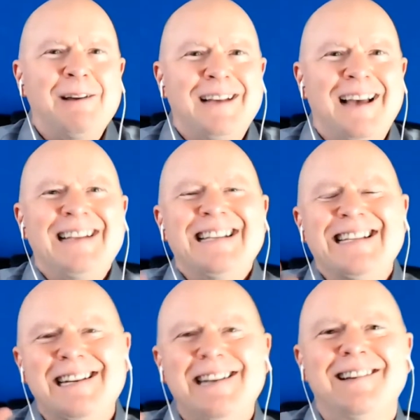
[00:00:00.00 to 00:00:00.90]
can
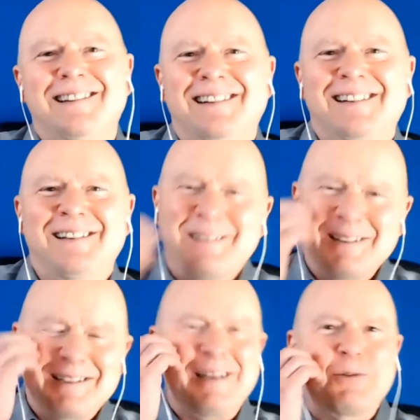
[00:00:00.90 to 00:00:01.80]
see.
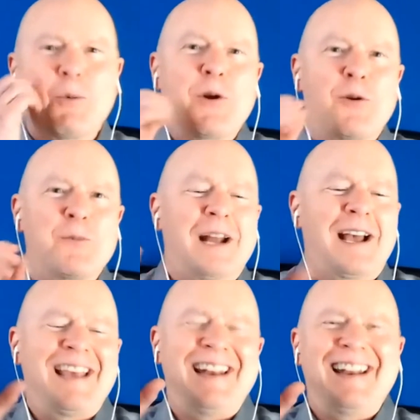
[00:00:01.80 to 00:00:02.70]
This sounds weird, but
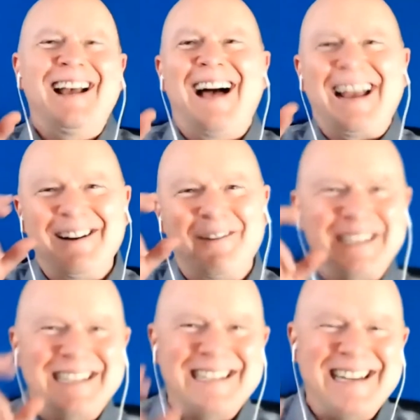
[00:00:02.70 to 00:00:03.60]
I can
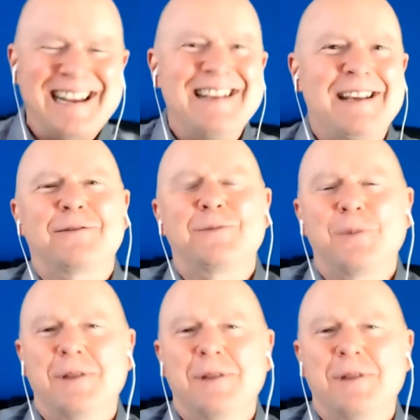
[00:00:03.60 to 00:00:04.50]
almost see gifts
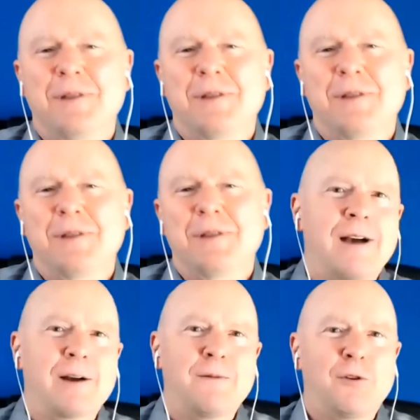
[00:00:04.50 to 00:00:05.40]
within people. You
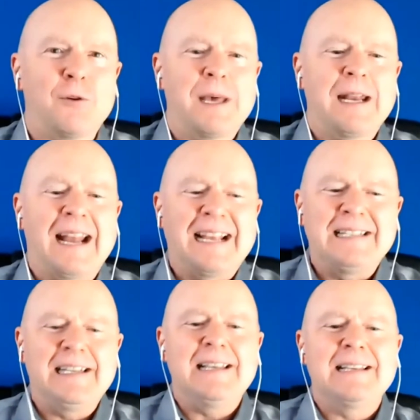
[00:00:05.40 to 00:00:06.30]
talk to them for a little bit, and I
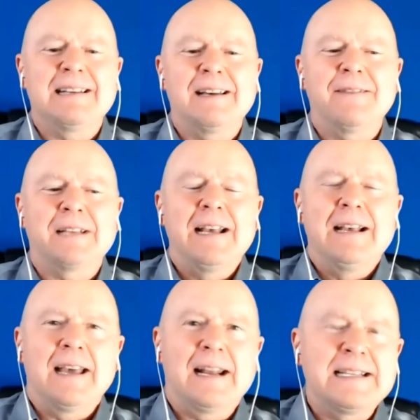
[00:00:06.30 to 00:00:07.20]
see these gifts,
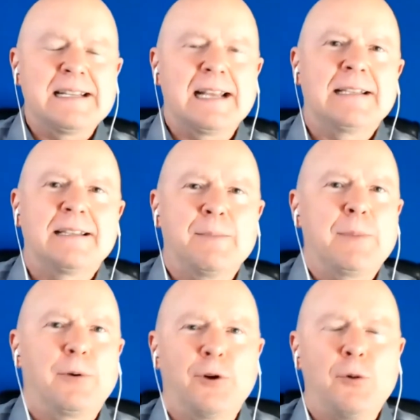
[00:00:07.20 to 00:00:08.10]
and I sense that
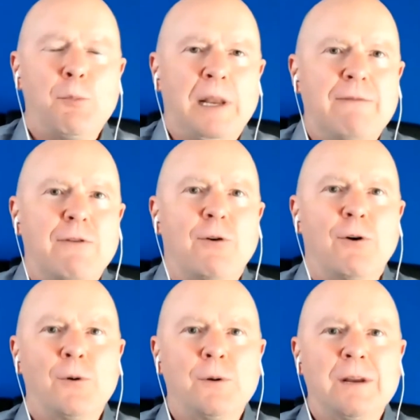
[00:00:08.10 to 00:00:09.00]
people don't believe in their
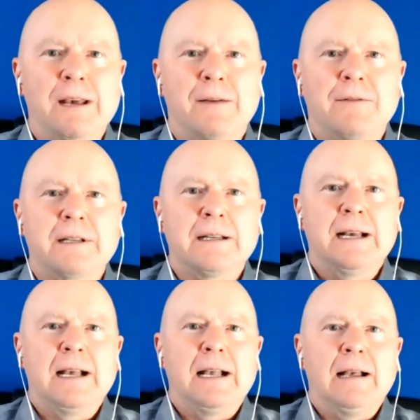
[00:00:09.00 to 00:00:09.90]
own gifts.
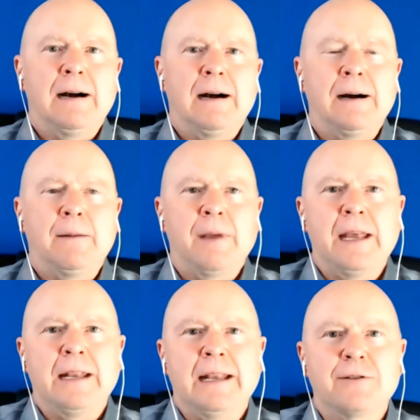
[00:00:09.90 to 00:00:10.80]

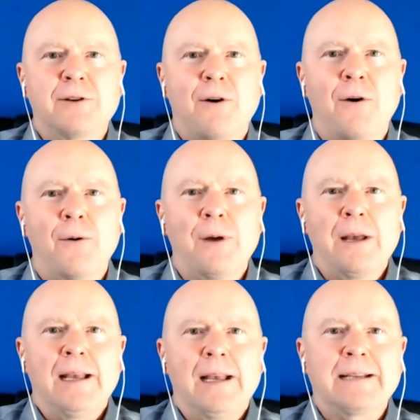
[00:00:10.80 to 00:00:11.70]
And so
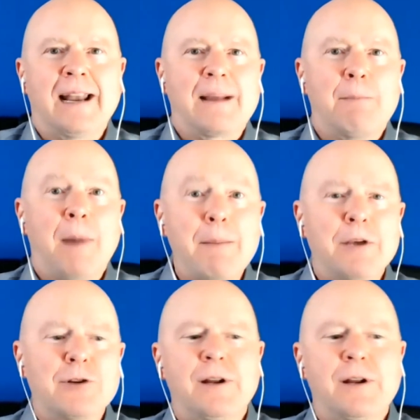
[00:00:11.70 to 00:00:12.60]
it's kind of like my
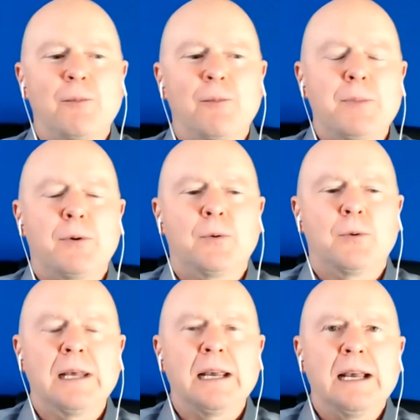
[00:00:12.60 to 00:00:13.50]
mission to help people
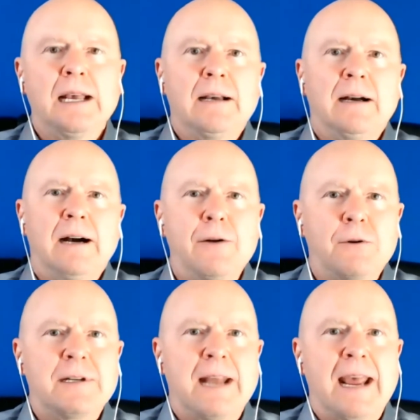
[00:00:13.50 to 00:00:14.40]
really
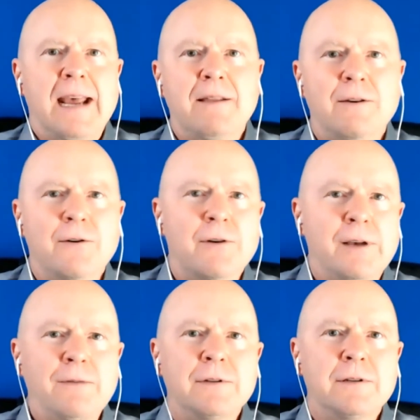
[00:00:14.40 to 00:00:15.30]
understand their
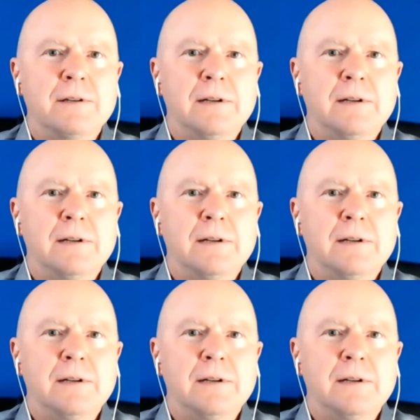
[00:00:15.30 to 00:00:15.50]
gifts,